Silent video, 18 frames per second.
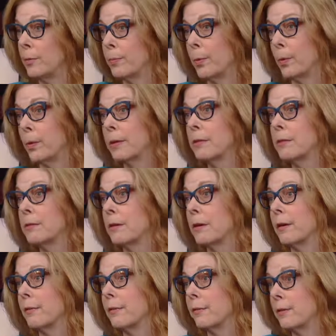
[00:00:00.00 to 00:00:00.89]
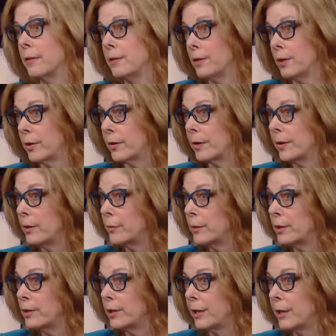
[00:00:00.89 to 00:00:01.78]
support of the
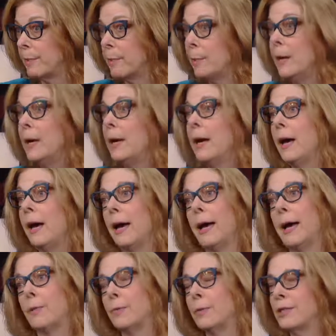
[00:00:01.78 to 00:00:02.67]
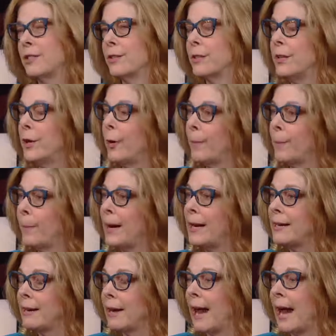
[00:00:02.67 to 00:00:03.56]
Syrian regime, uh, which you know might